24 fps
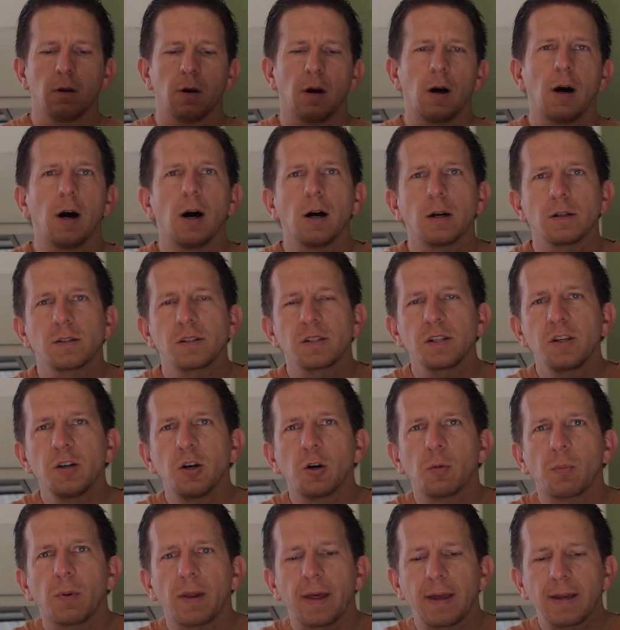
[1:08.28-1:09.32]
uh,
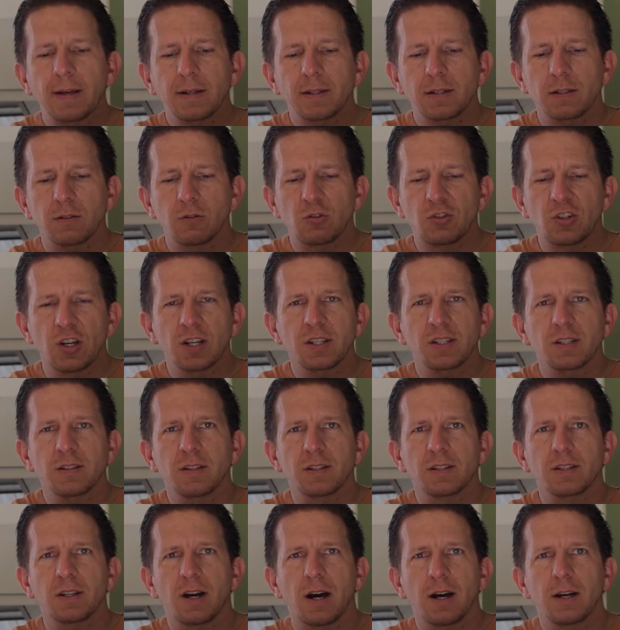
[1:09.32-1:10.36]
cedar planks, just the
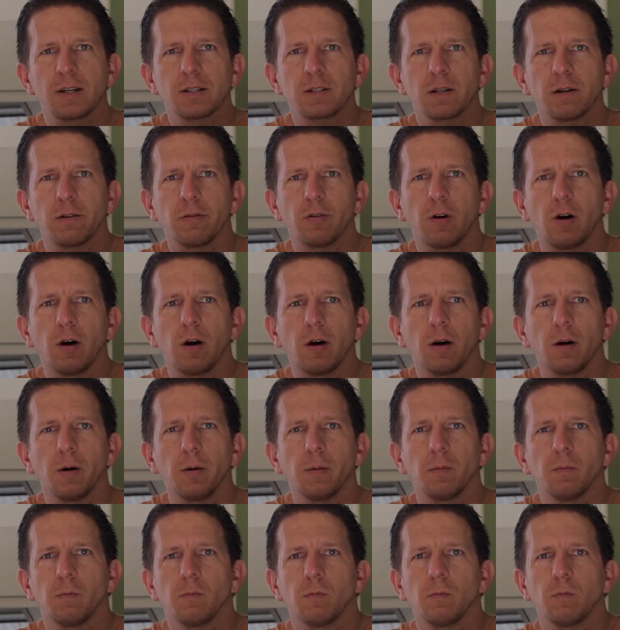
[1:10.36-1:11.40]
size of uh,
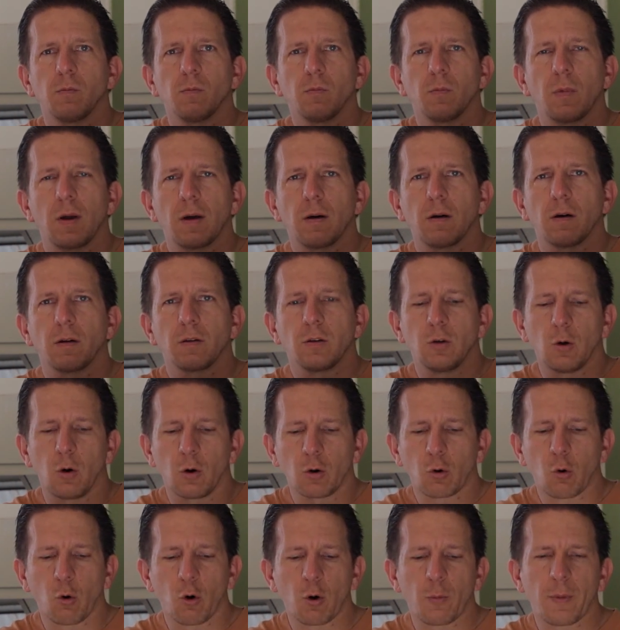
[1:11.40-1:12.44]
you know a
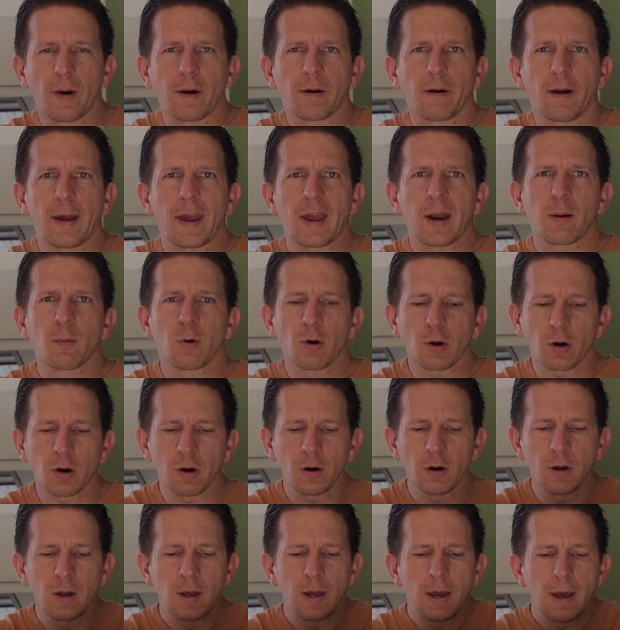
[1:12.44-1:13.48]
quarter pounder
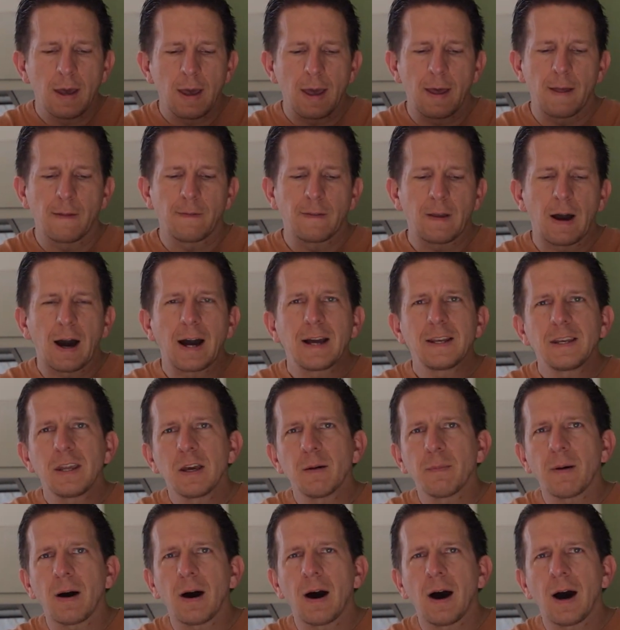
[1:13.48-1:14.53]
hamburger. And the
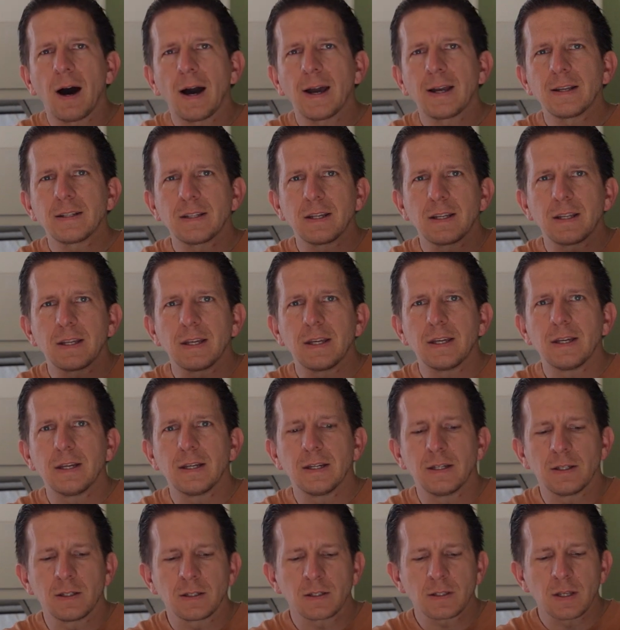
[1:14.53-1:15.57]
idea behind it
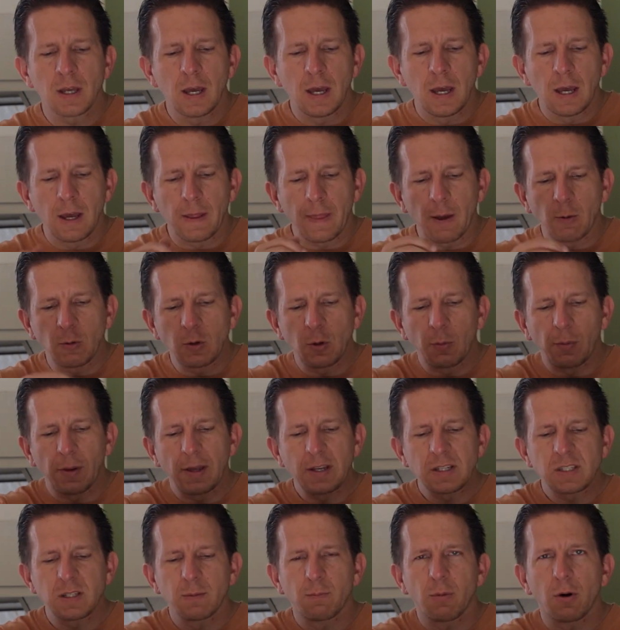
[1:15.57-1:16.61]
is then when you
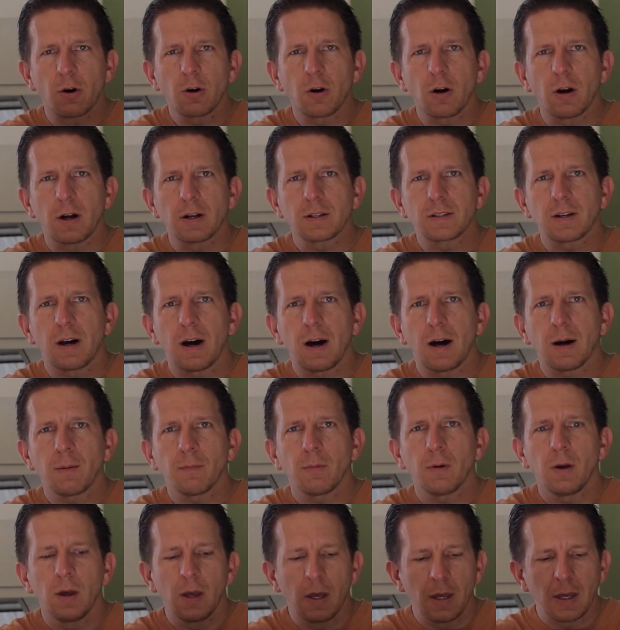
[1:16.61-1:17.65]
place the burger on
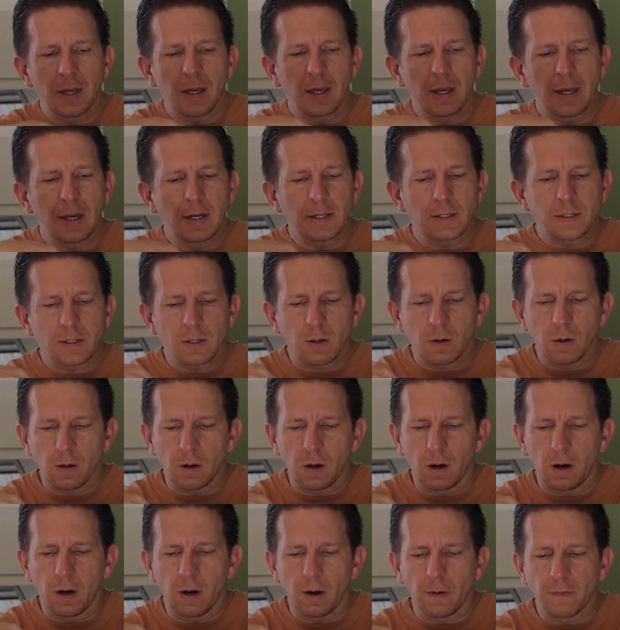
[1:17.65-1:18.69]
top, it
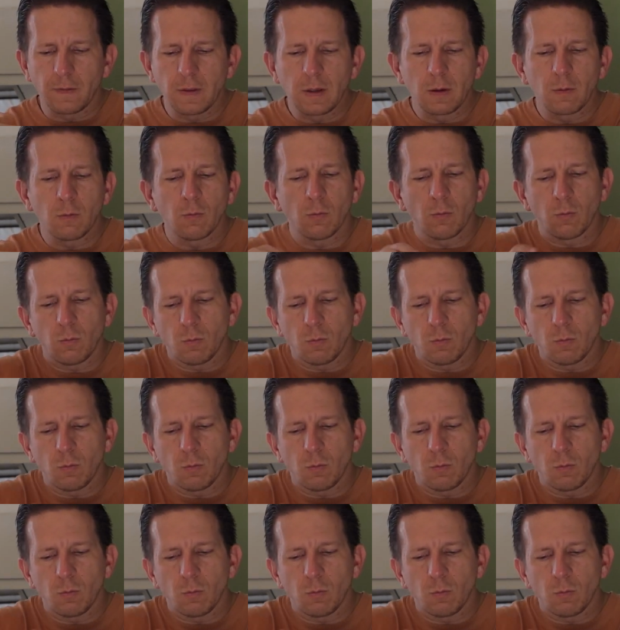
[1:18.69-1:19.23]
uh, the